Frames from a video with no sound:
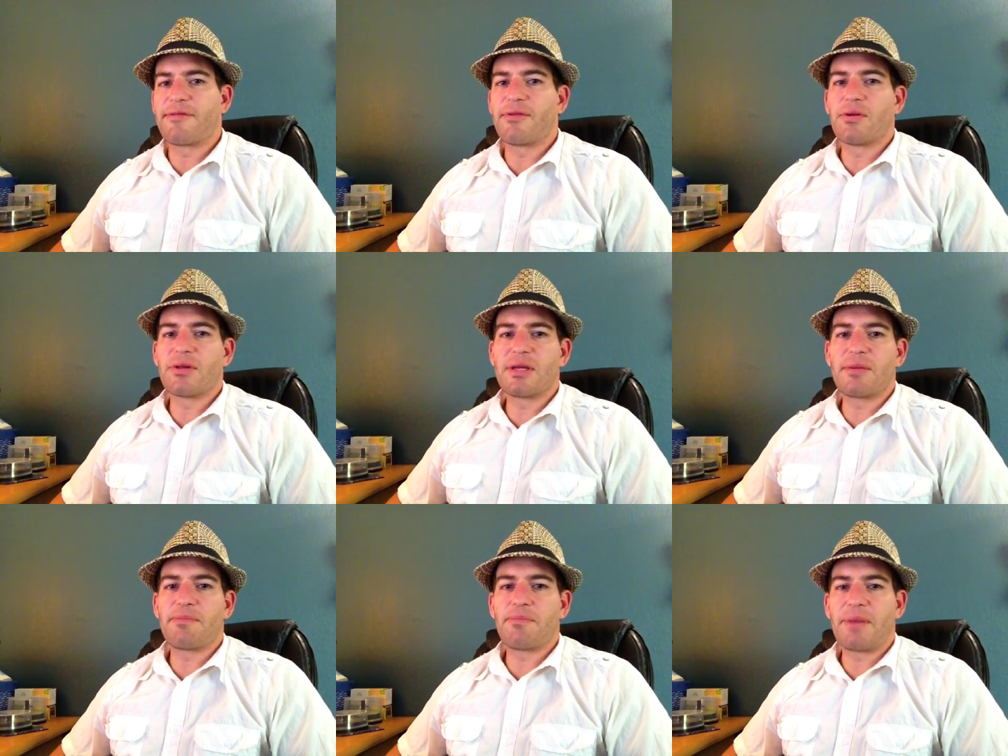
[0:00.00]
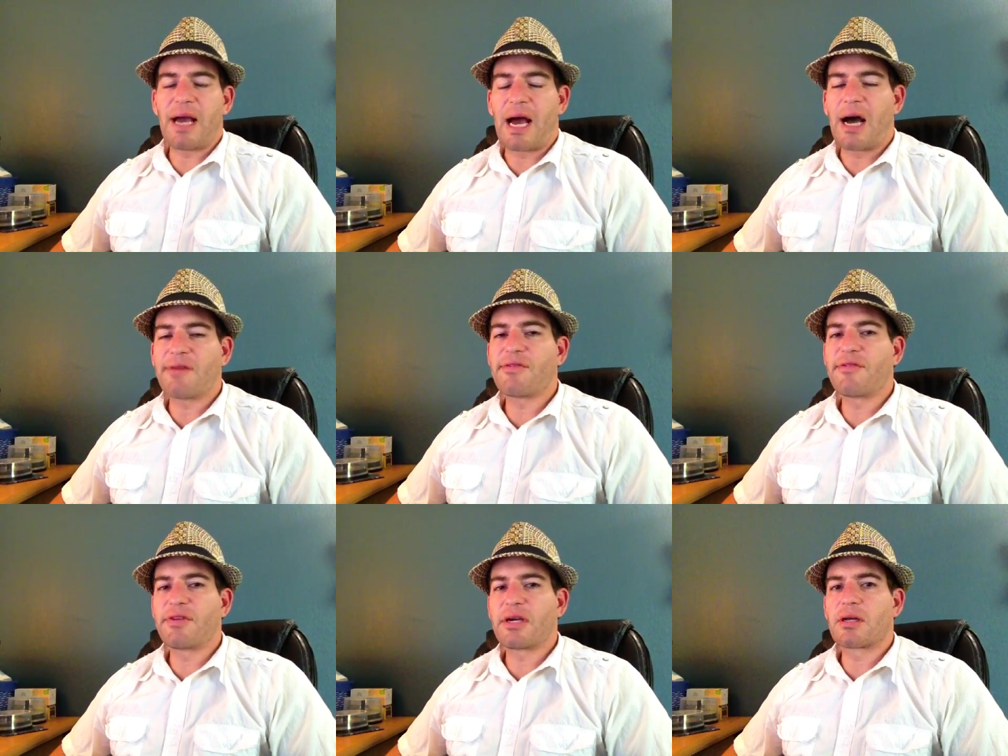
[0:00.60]
If only
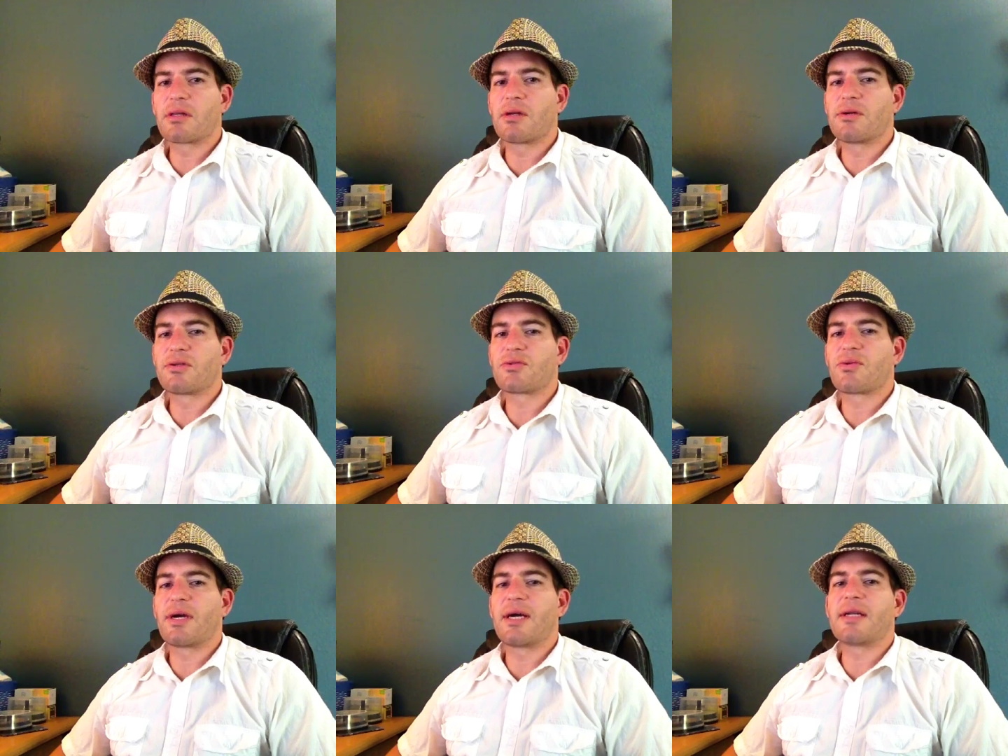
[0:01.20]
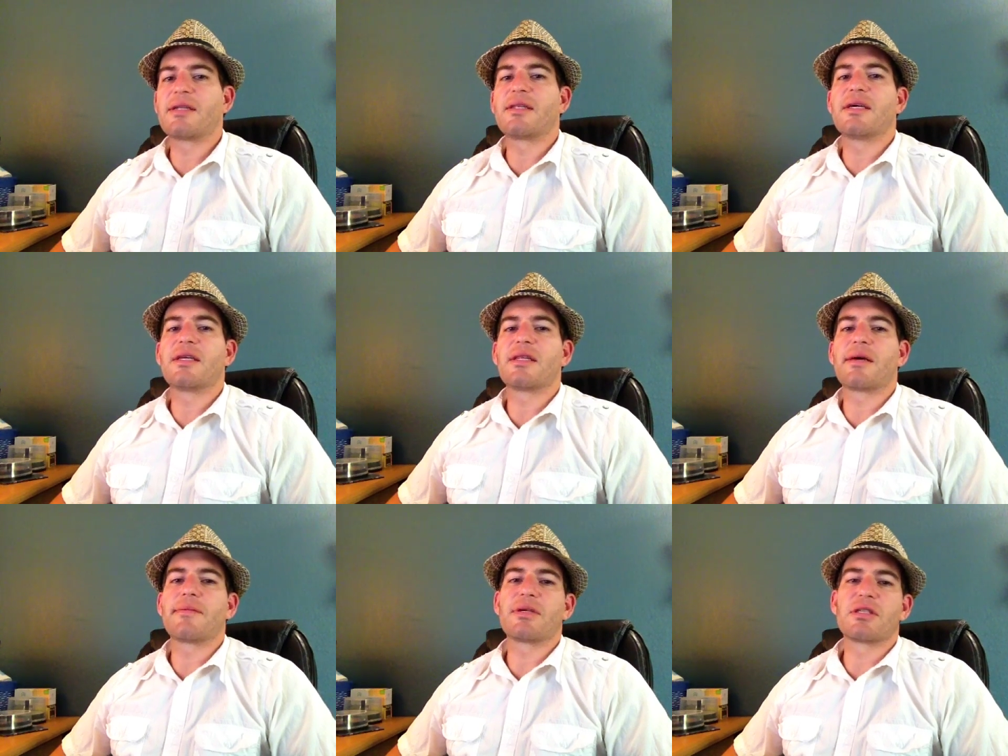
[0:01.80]
half of it glows red,
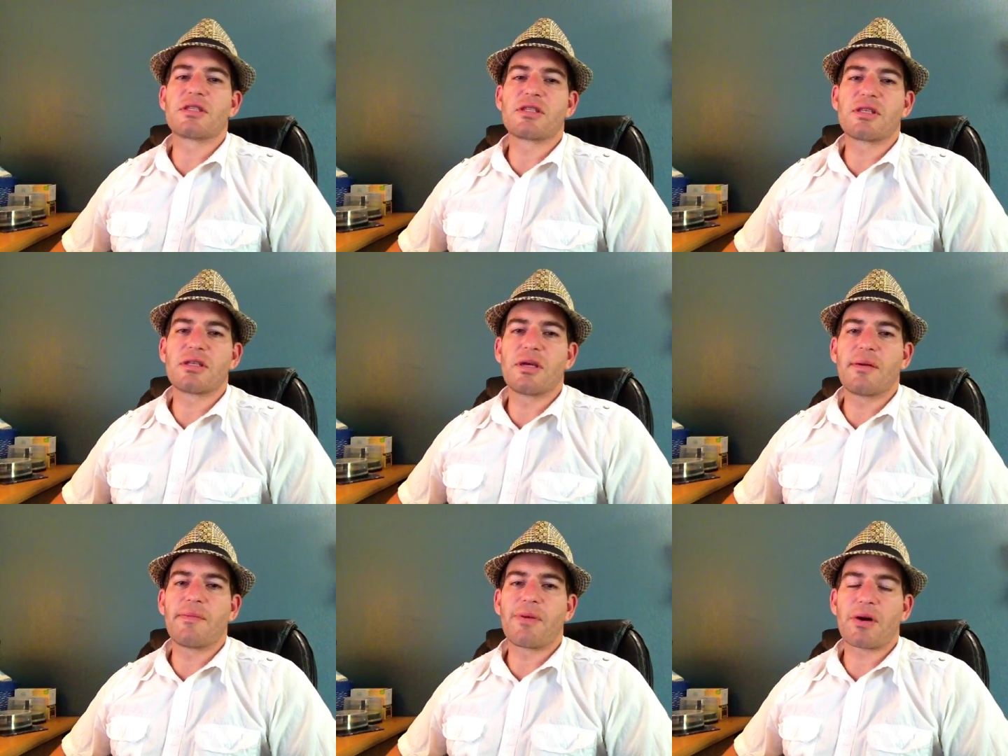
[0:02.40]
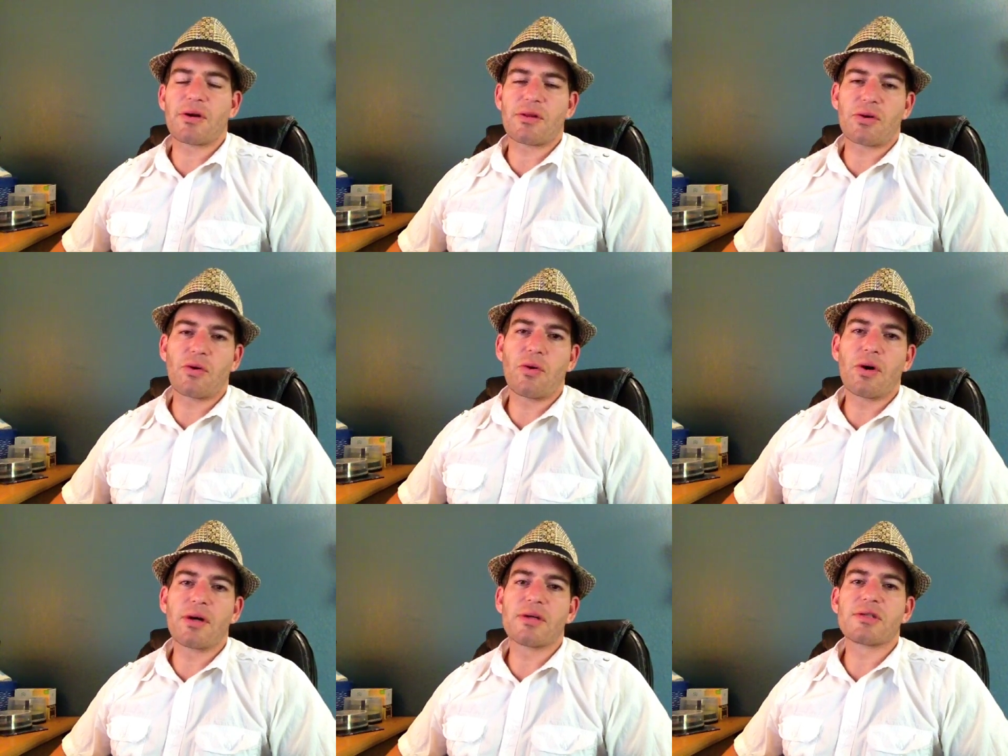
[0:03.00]
then that means a part of the
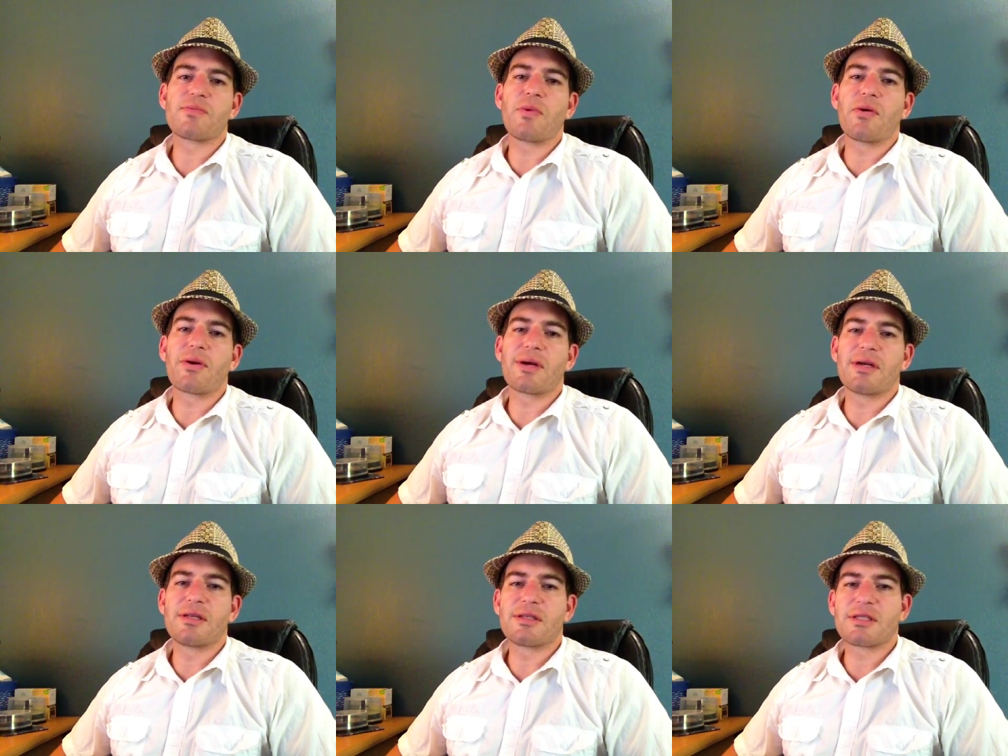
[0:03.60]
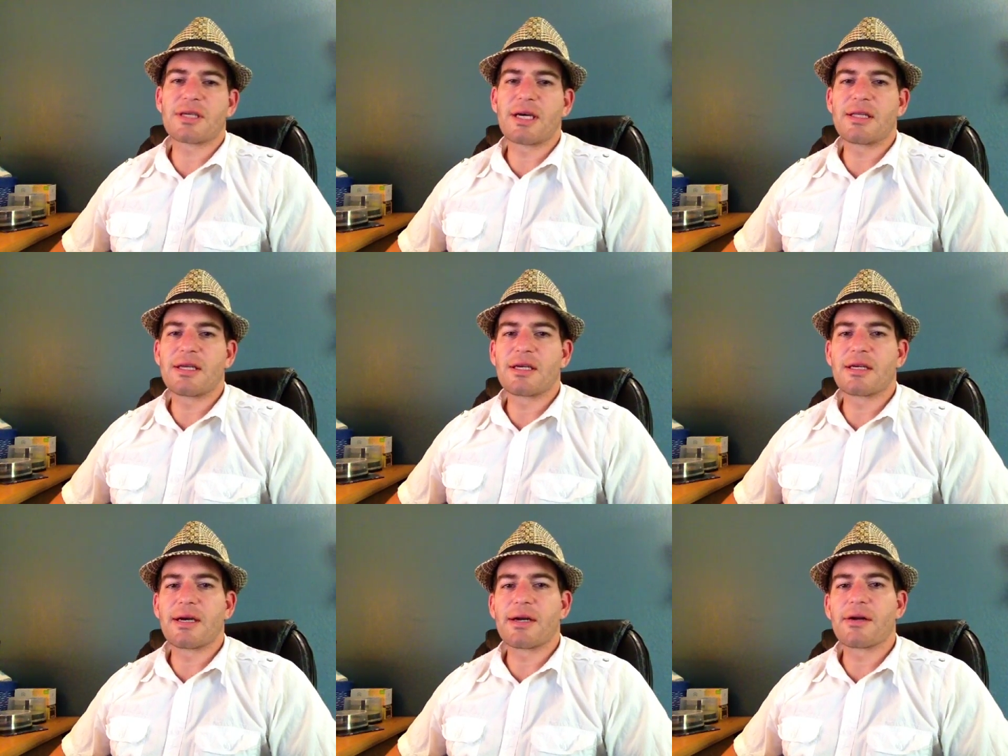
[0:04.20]
coil is broken inside
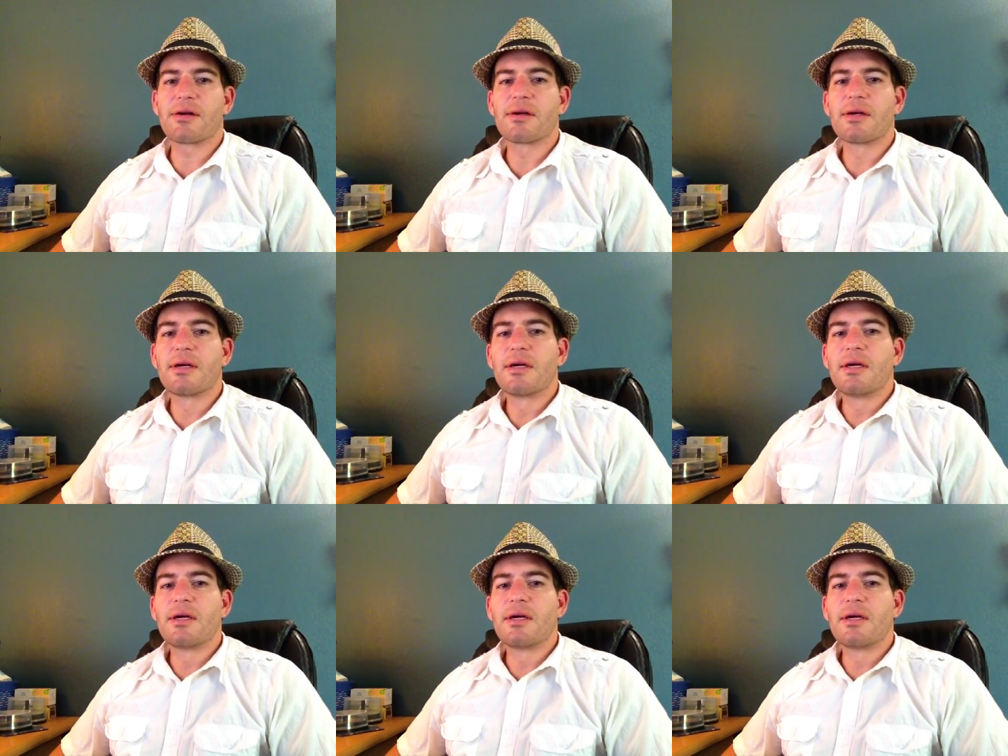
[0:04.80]
the igniter